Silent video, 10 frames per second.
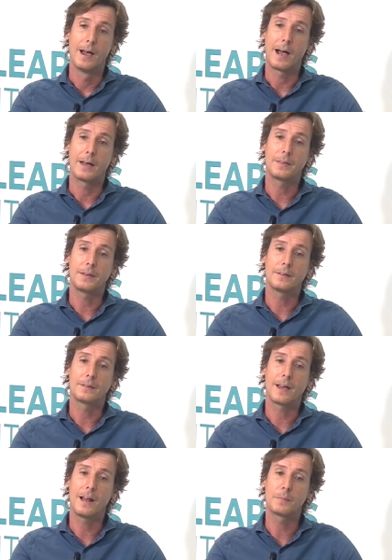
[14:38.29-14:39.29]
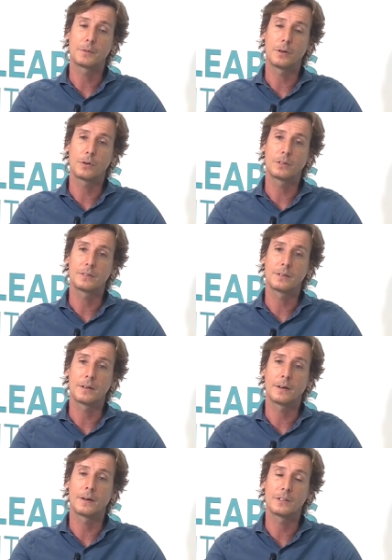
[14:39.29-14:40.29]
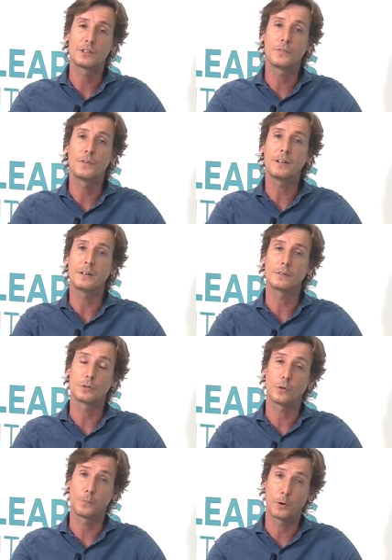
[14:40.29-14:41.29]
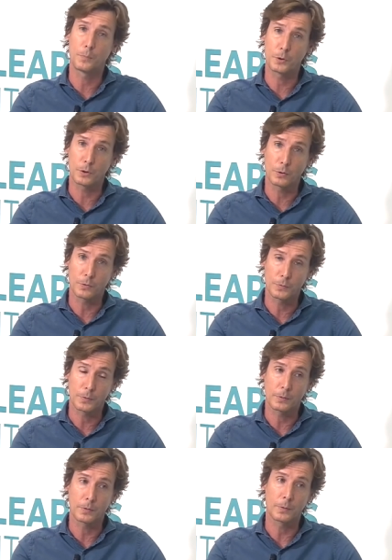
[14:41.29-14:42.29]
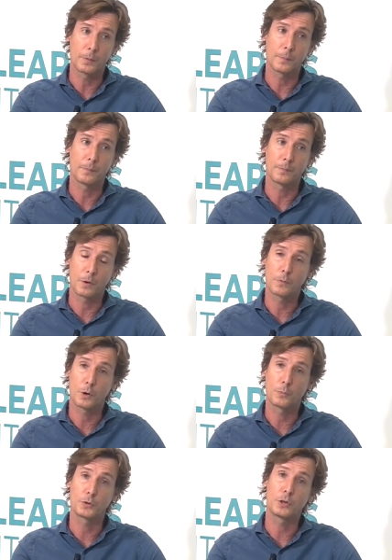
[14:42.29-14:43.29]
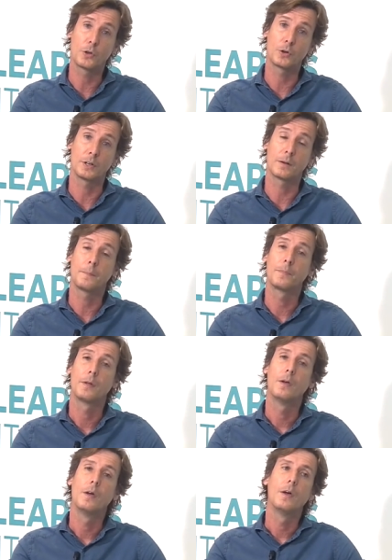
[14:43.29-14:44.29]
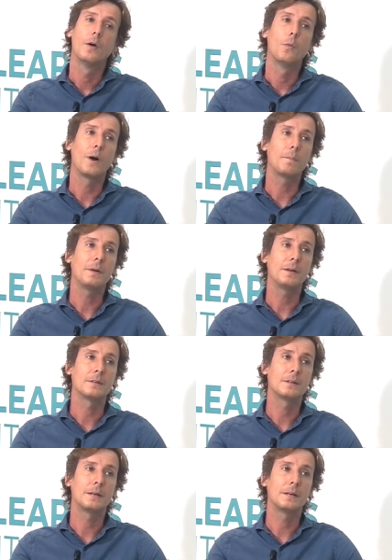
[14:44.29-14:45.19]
I think it helps a lot is the surveillance of, of, of, um, of, of Posidonia. What it means, it